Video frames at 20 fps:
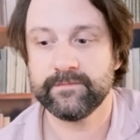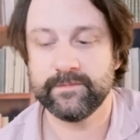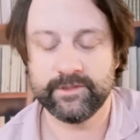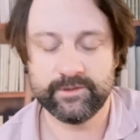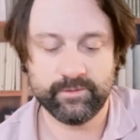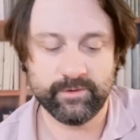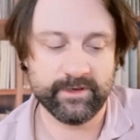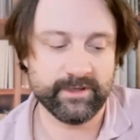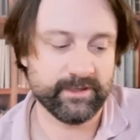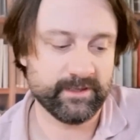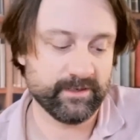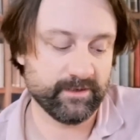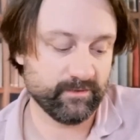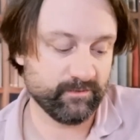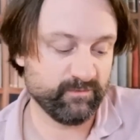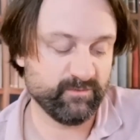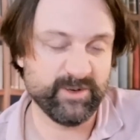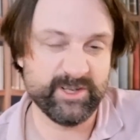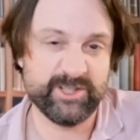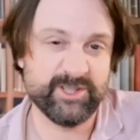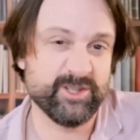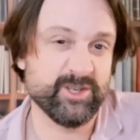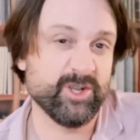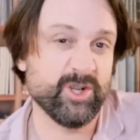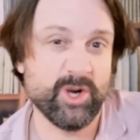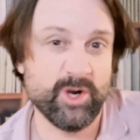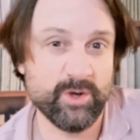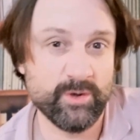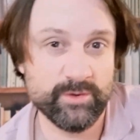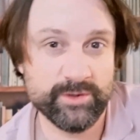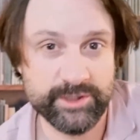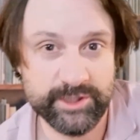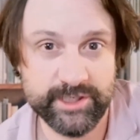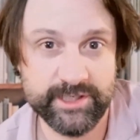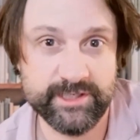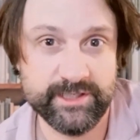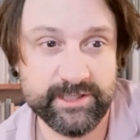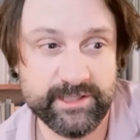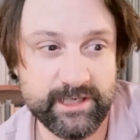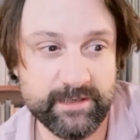It's one of the original
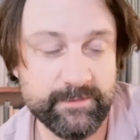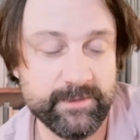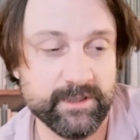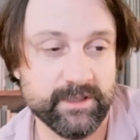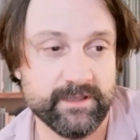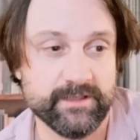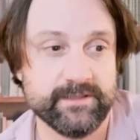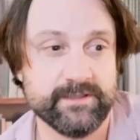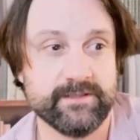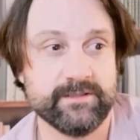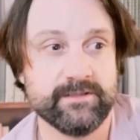OG stimulants